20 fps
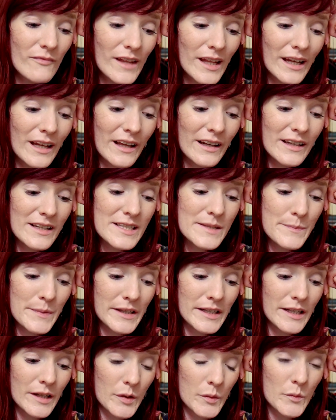And it's
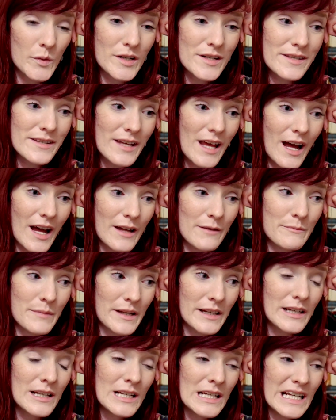been getting worse. I've
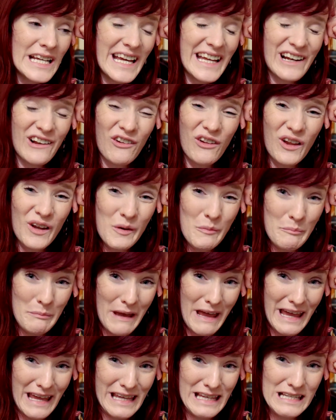been in a lot of
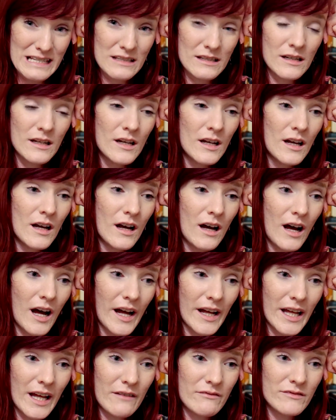pain.
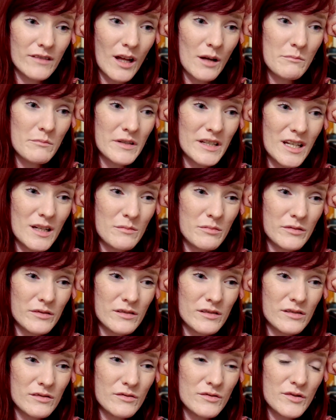I have not been able
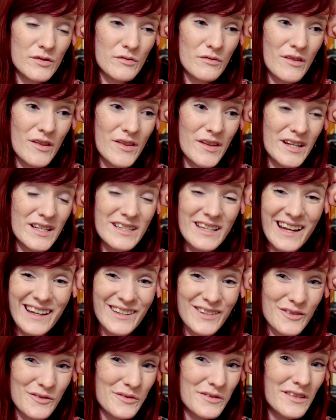to do the things I
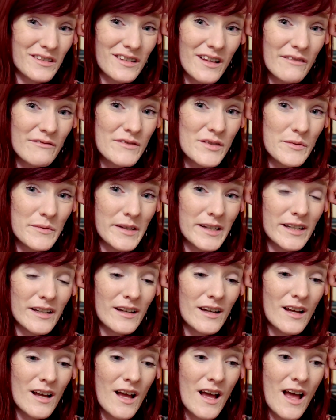used to love
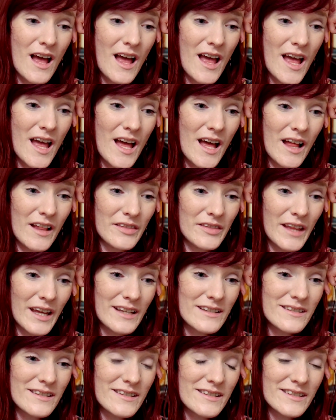doing. And
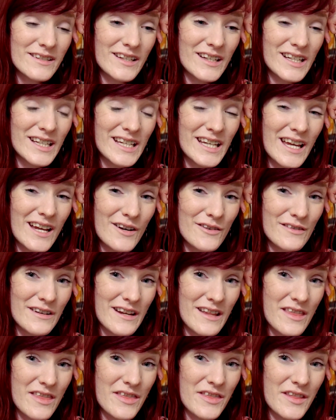that's a
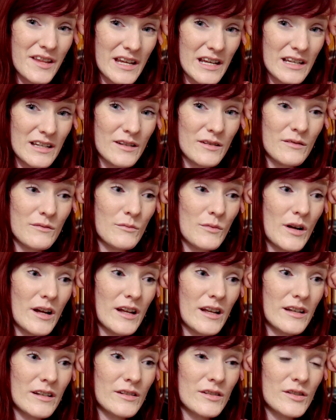scary thing
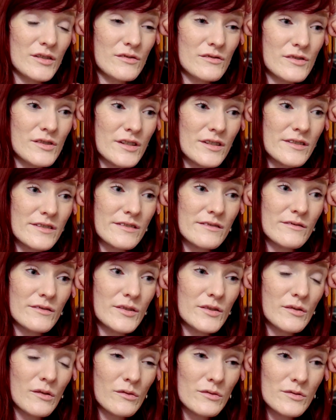when you
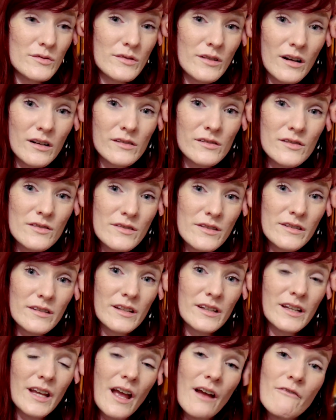go to doctors and
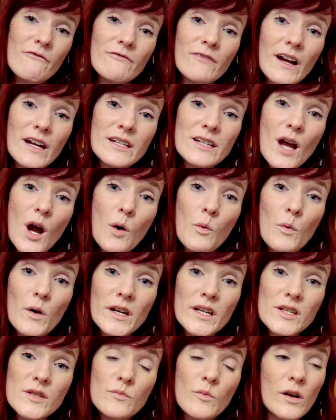they can't find out
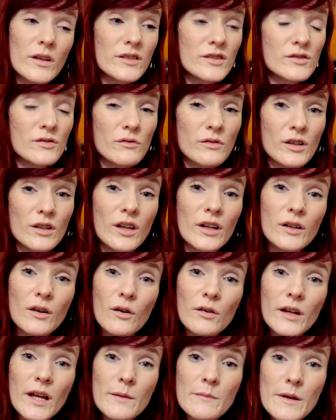what is what. So they're like,
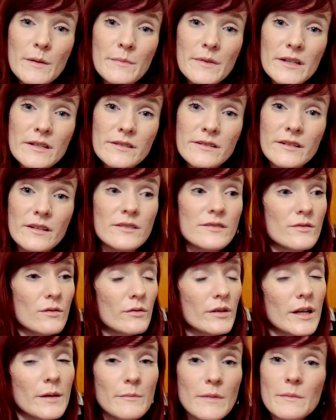okay, maybe it's this.
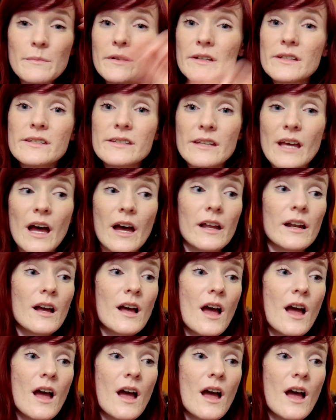Okay, maybe it's that.